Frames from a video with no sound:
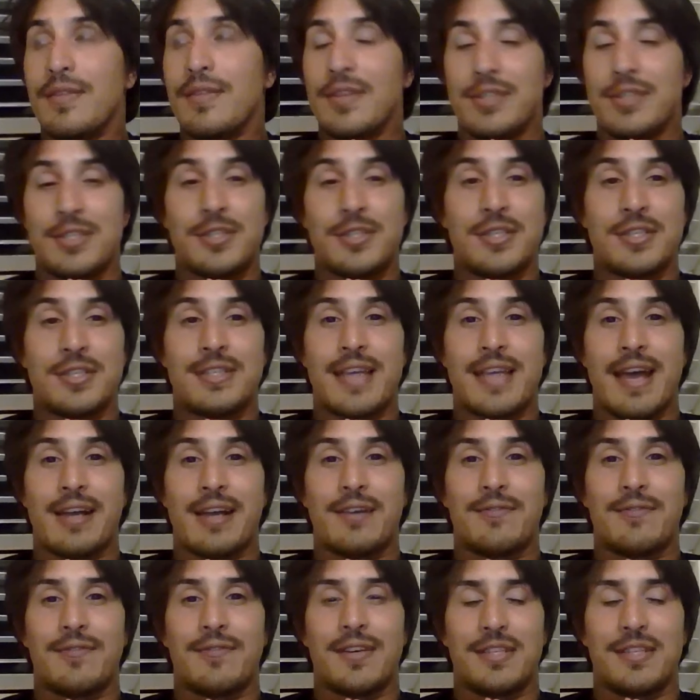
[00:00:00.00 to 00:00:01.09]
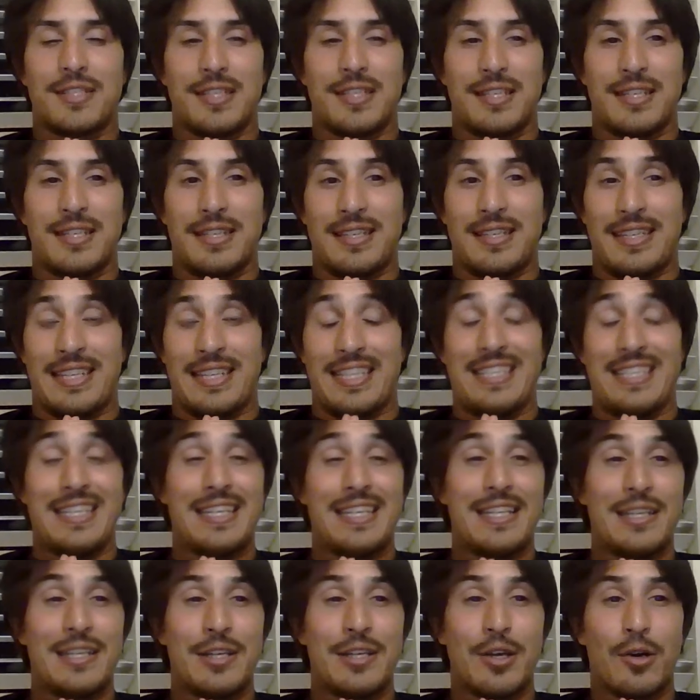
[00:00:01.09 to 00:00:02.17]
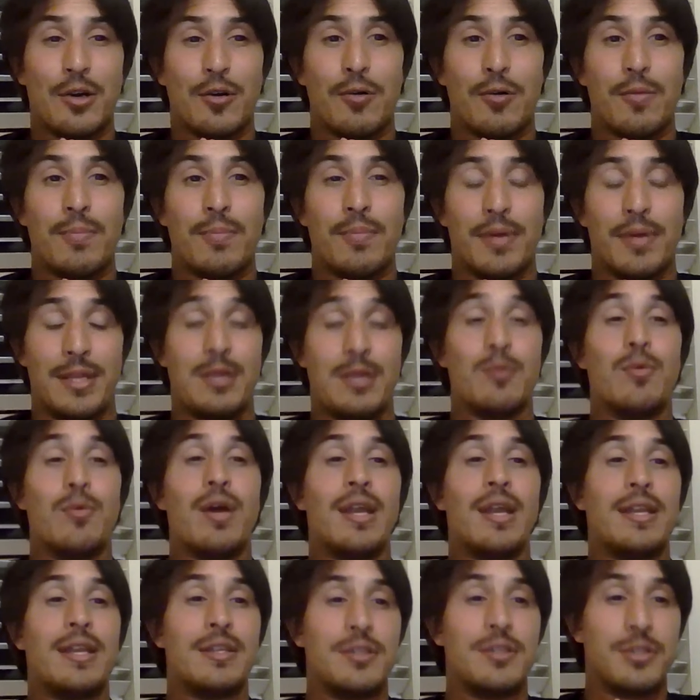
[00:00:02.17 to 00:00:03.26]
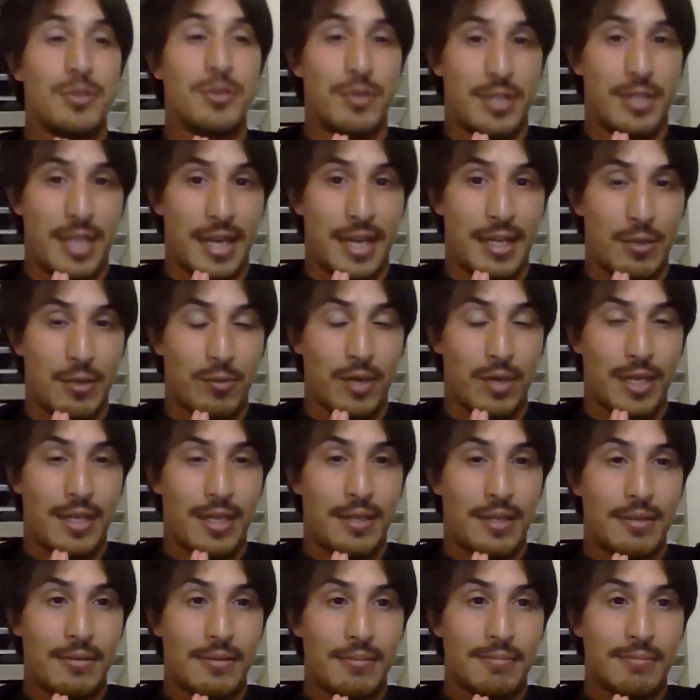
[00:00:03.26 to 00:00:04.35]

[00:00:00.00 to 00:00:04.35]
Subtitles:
this is the sacrifice that he didn't know, but he went into it anyway.